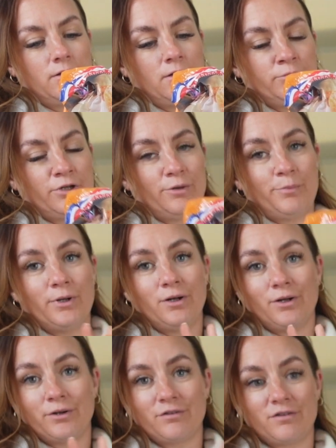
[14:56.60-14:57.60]
I'm going to put
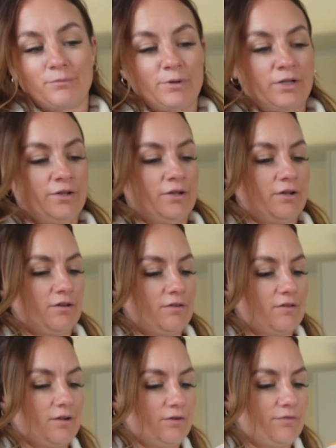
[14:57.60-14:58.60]
like some onion and
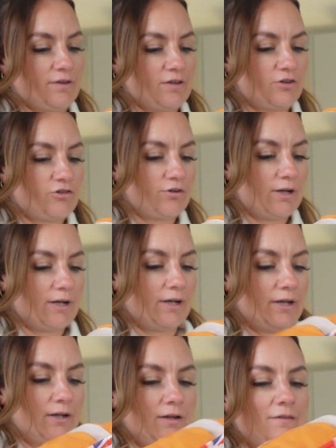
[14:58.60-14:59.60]
stuff in the
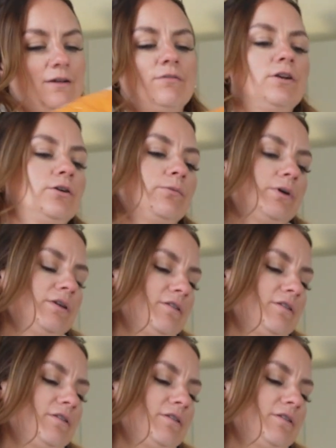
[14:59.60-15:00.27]
tray. Let's have a look what it